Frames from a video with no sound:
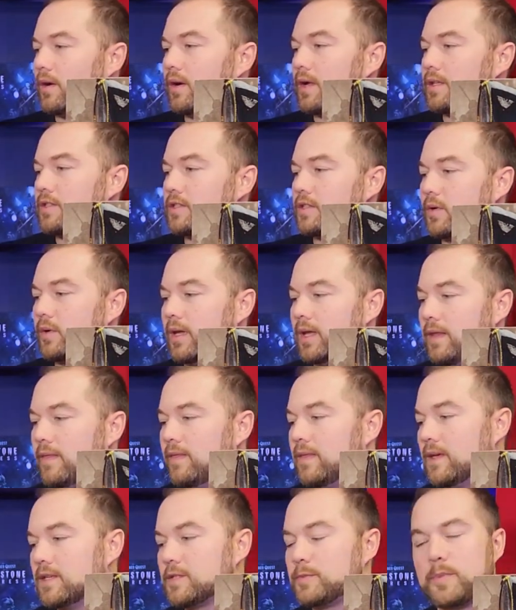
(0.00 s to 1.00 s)
All right, so
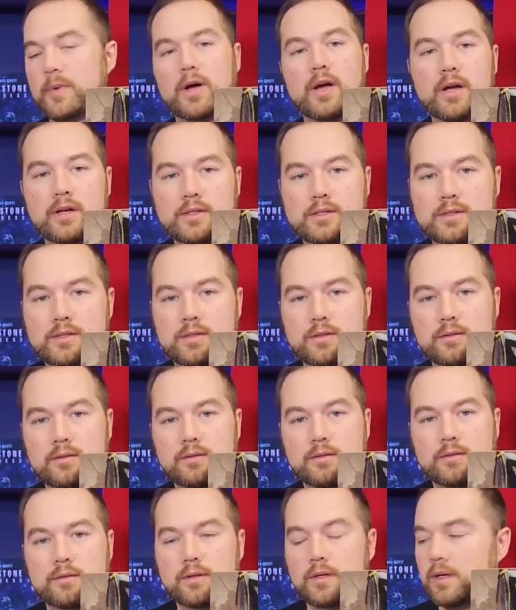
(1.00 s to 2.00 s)
in this box,
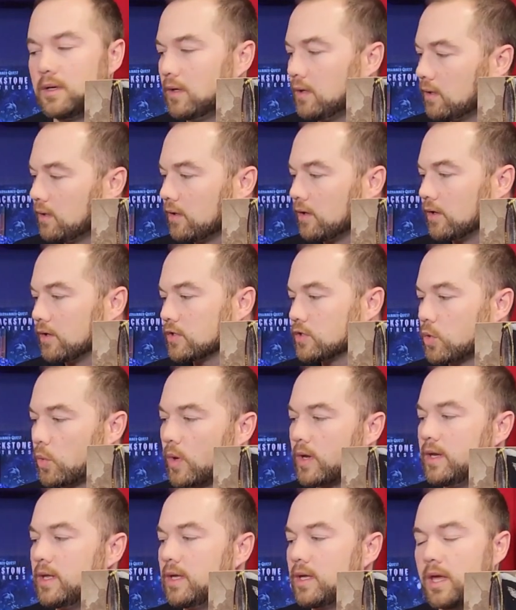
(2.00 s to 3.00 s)
there are
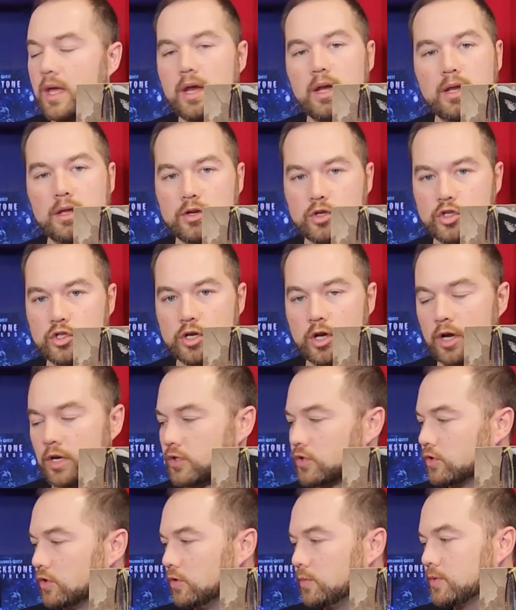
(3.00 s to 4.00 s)
20 Acadian
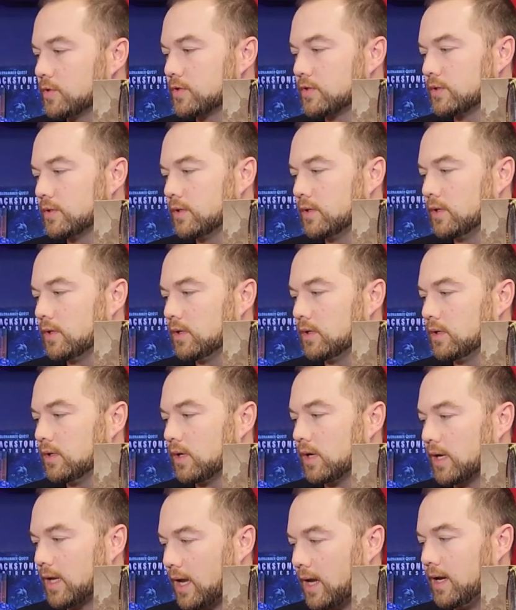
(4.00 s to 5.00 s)
shock troops.
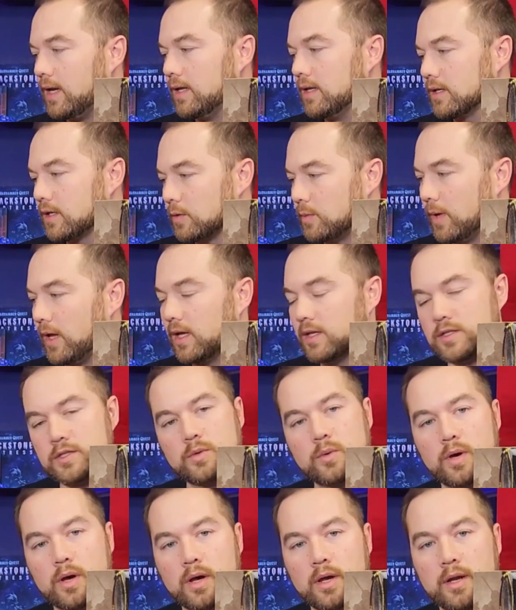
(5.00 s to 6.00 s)
Acadian Command
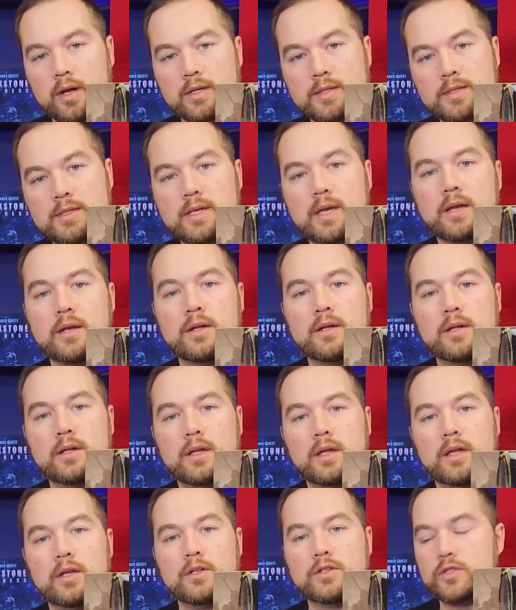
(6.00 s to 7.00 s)
Squad, a
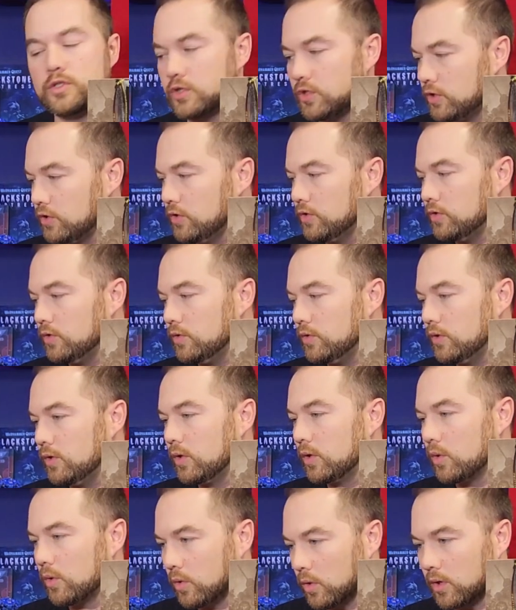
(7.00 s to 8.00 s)
Sentinel, and
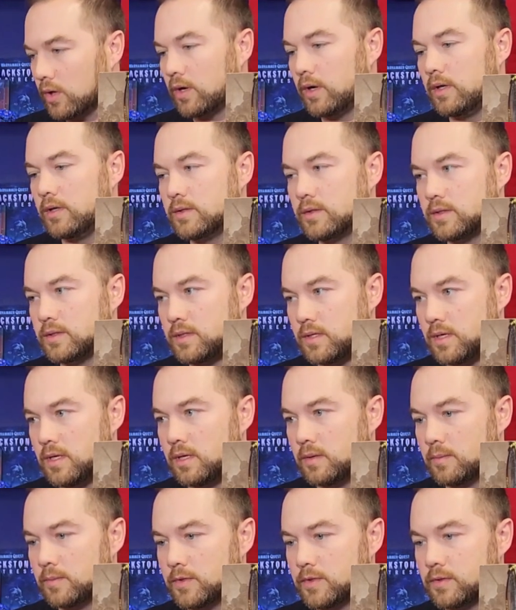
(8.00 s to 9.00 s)
two Ordnance
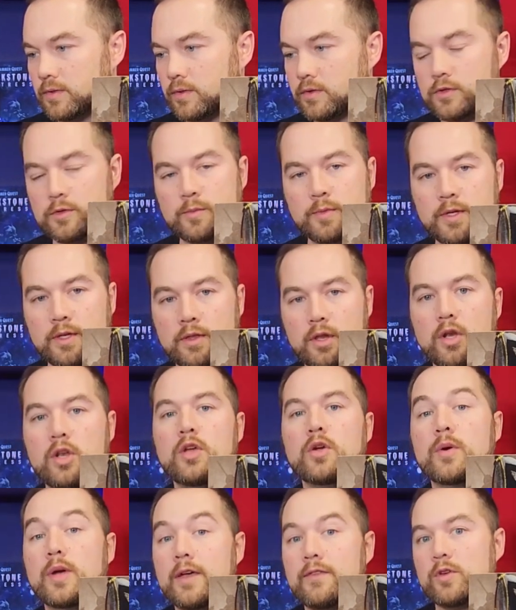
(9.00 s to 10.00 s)
teams. Those would be the
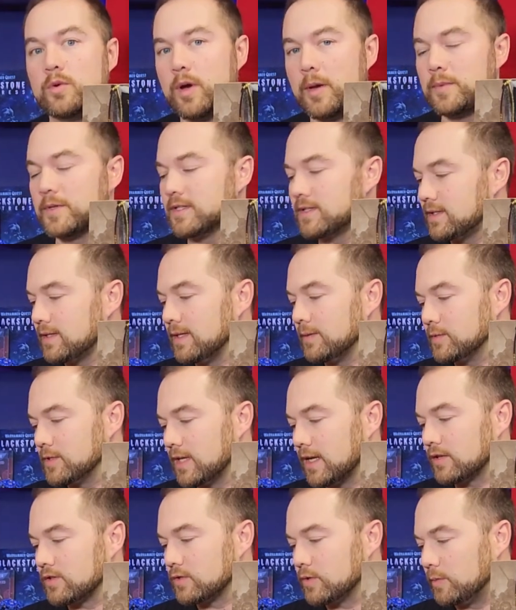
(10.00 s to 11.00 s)
new heavy weapons
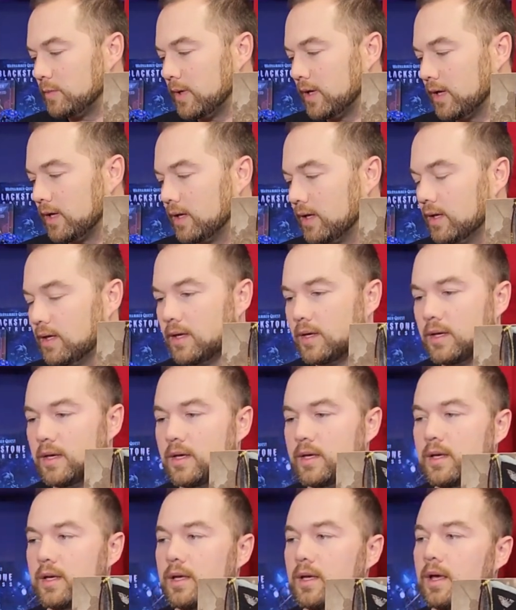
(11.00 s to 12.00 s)
teams, the extra big
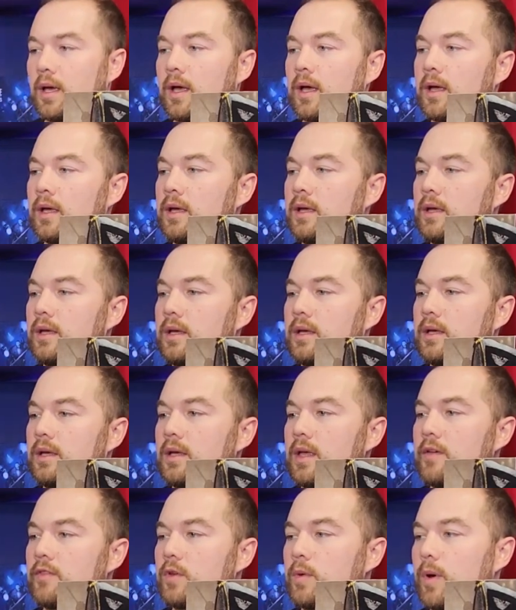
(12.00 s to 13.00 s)
uh,
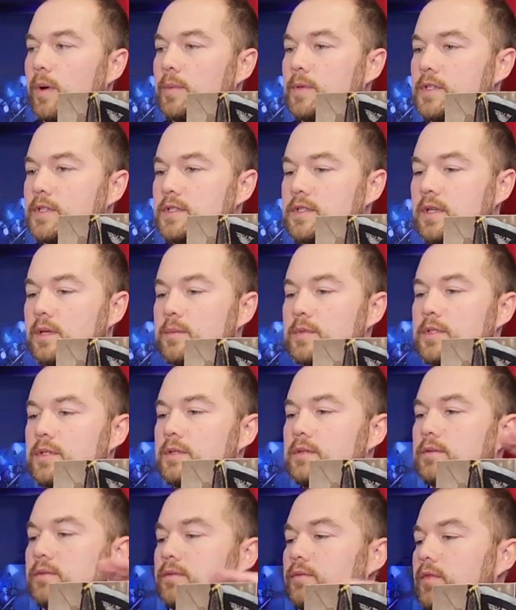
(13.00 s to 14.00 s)
heavy weapons
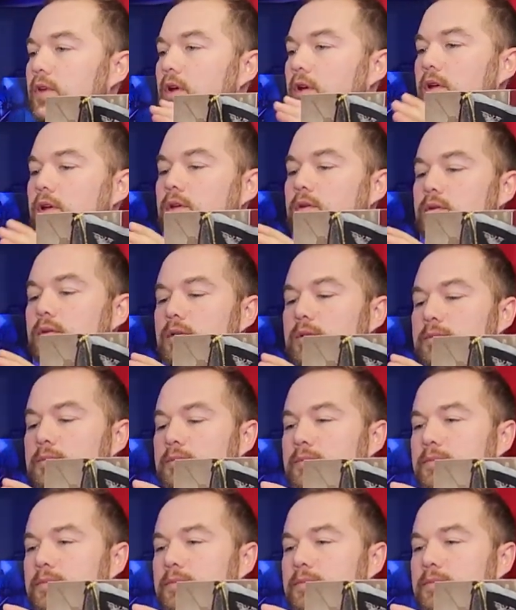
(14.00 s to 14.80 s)
teams. Very cool.